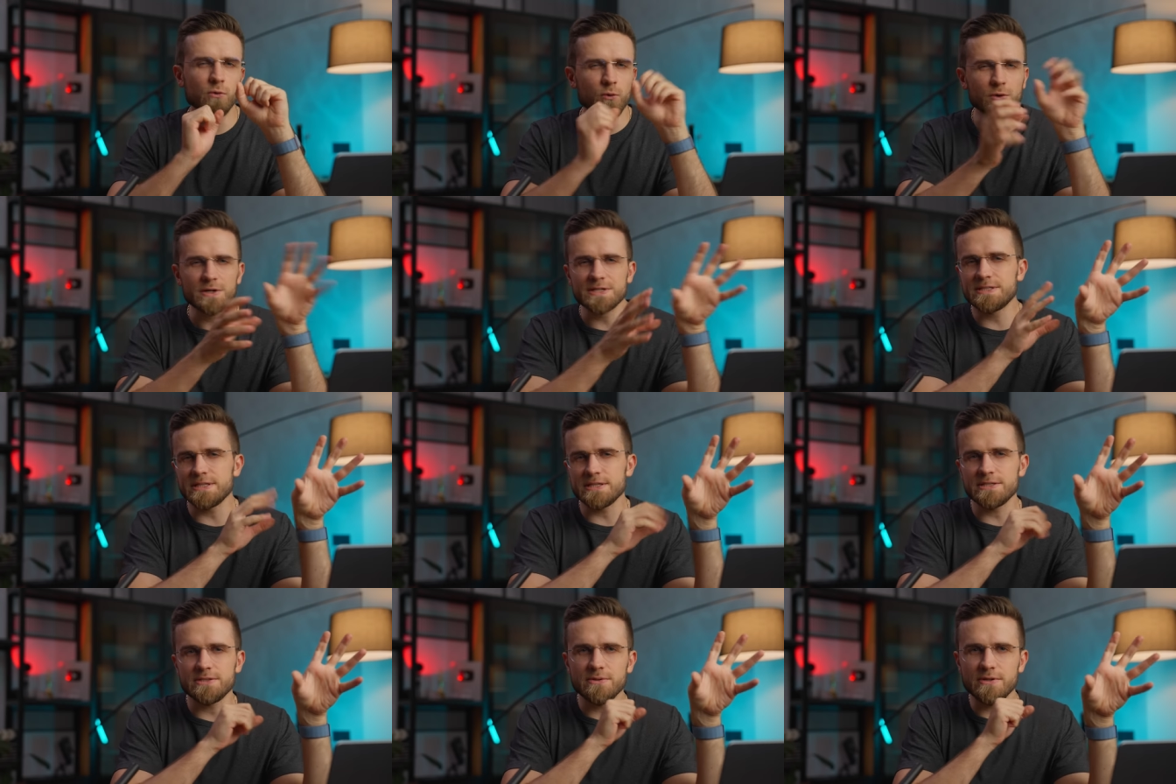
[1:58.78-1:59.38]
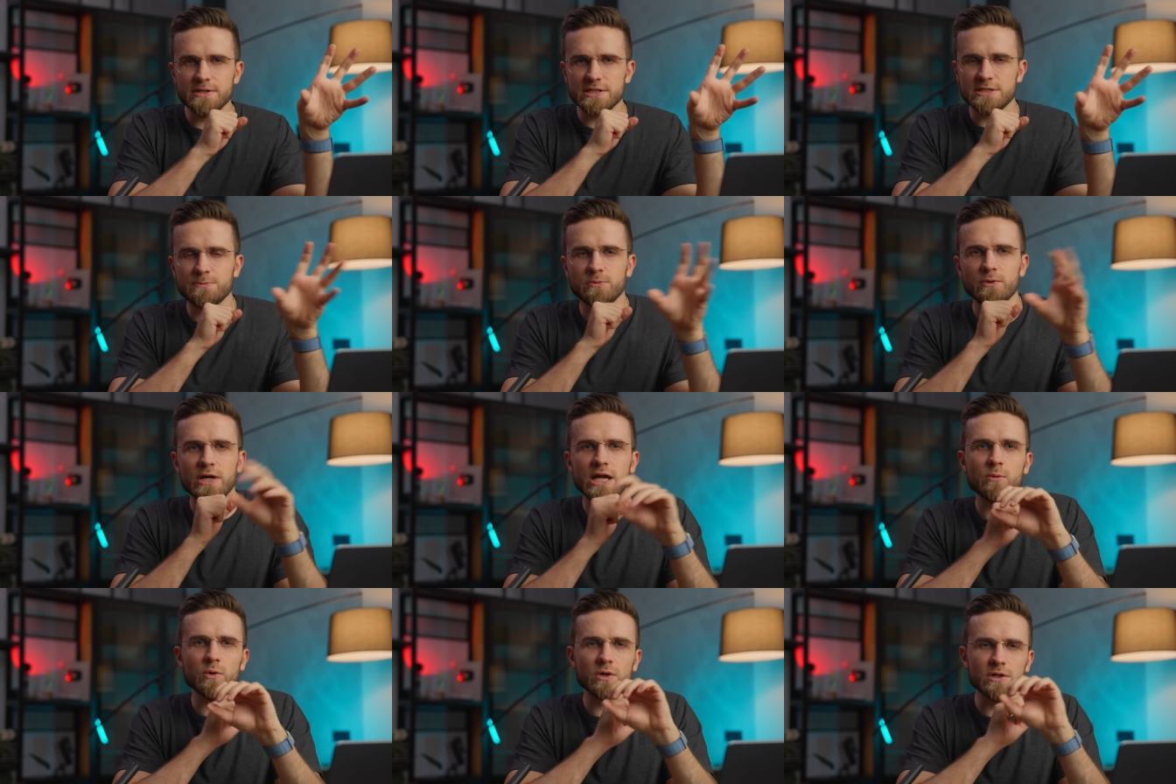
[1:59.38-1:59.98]
course, this new display
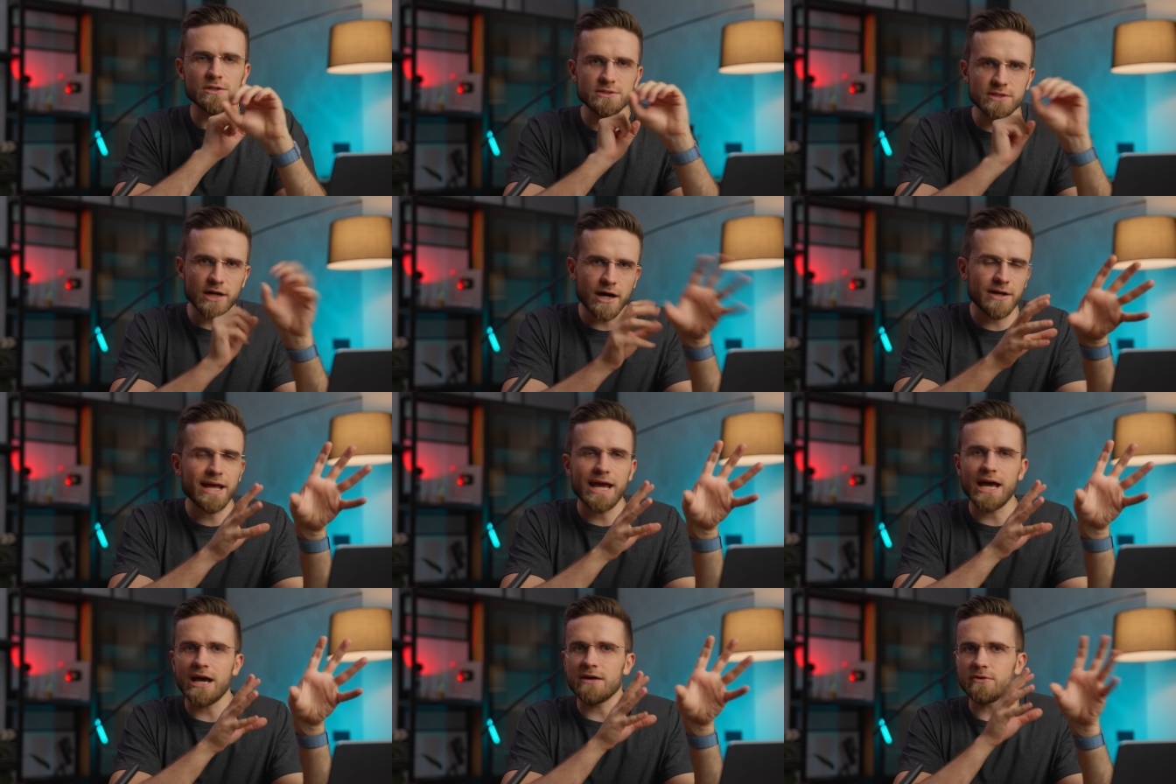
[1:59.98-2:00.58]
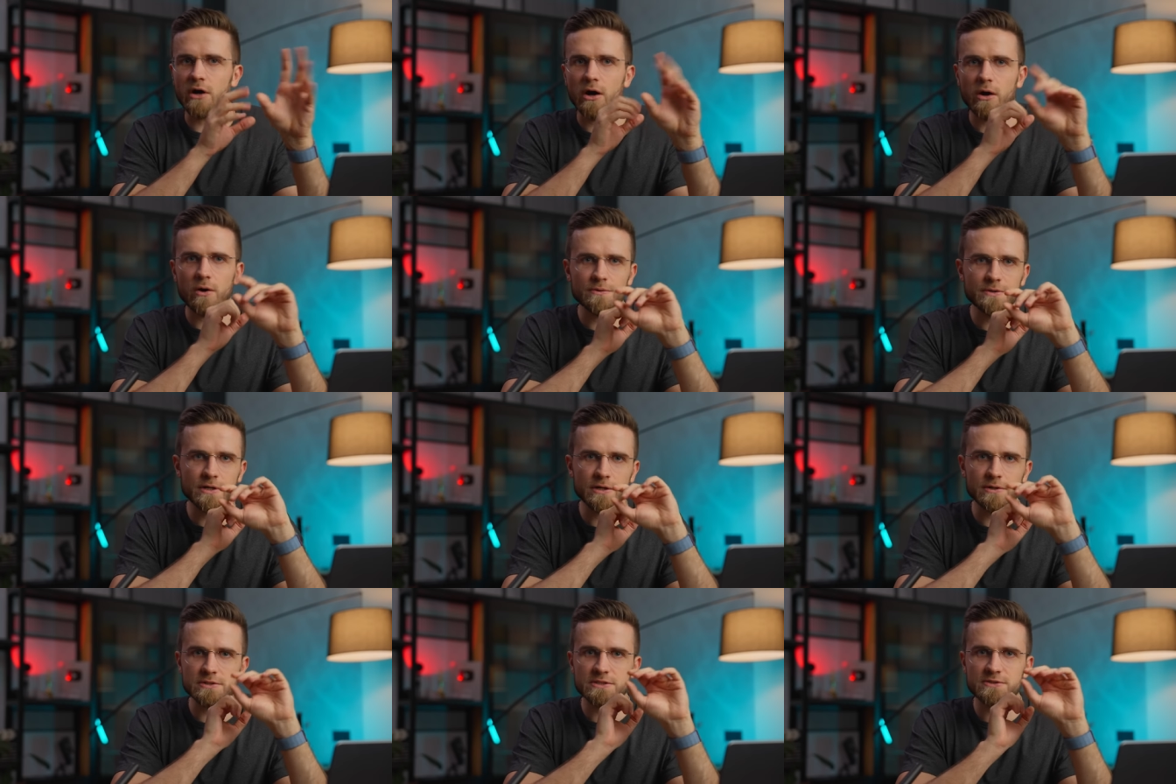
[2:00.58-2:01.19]
display will not have all
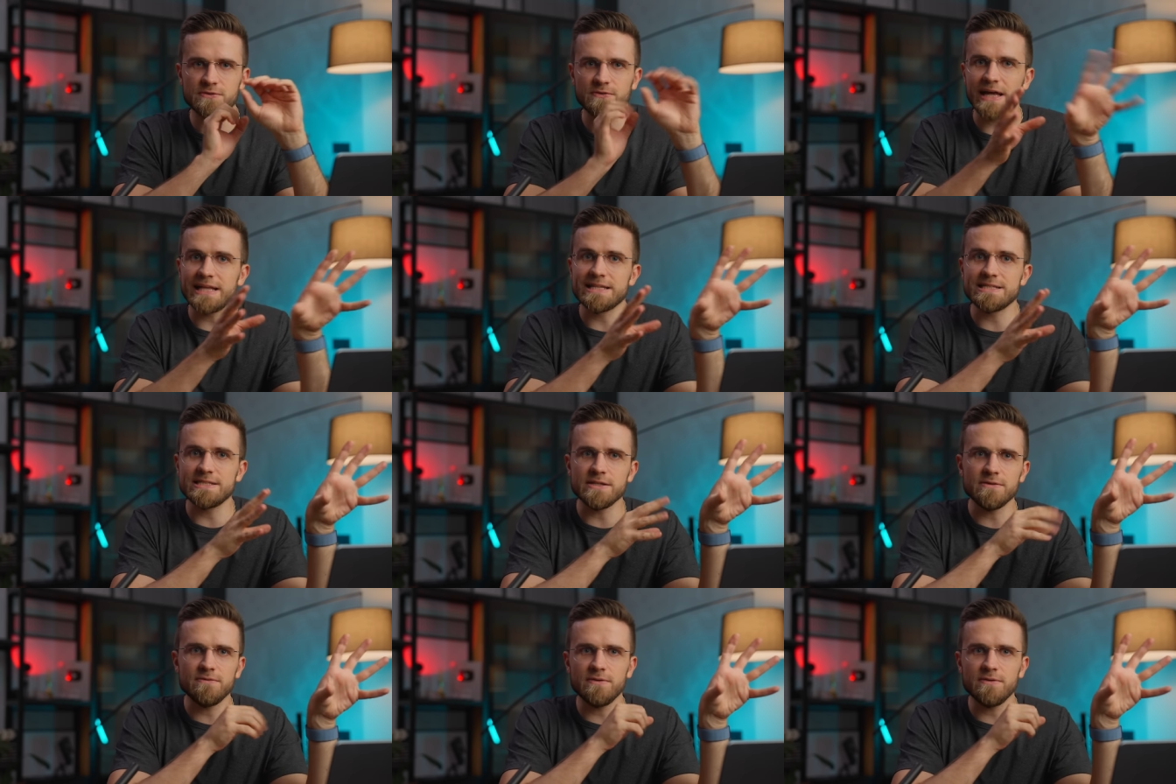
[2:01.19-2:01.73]
those fancy